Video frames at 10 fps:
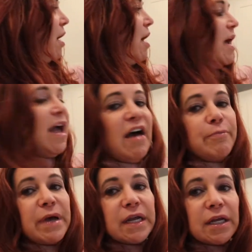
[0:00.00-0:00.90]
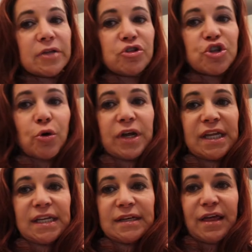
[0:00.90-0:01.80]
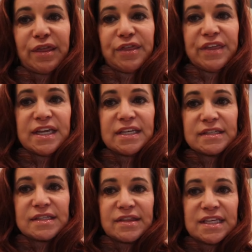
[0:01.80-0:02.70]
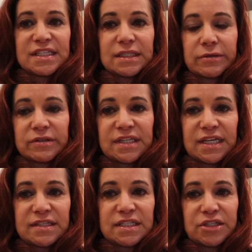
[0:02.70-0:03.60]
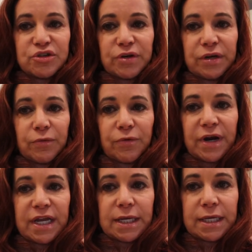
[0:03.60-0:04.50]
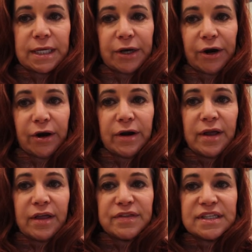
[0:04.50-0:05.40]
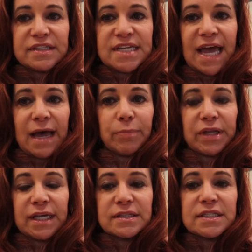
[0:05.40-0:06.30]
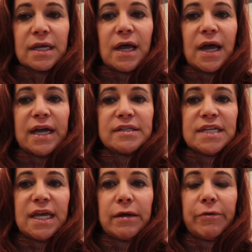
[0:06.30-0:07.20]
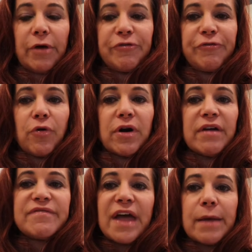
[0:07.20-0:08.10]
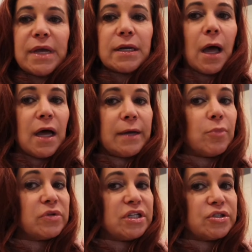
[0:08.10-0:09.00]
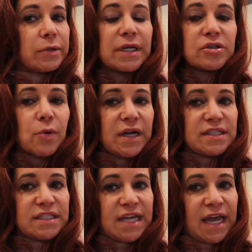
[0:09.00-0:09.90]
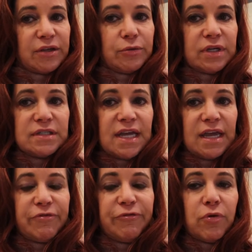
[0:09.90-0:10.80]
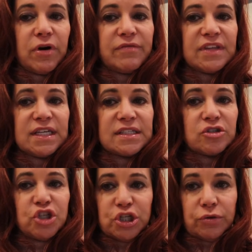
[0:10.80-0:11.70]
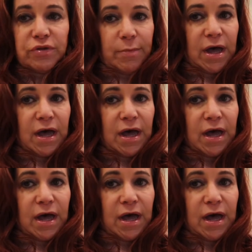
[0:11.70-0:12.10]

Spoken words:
I have been enjoying this little tasty treat right here, these tablets. I take 4 of them, and I'm only doing it twice a day. You can take 4 of these and chew them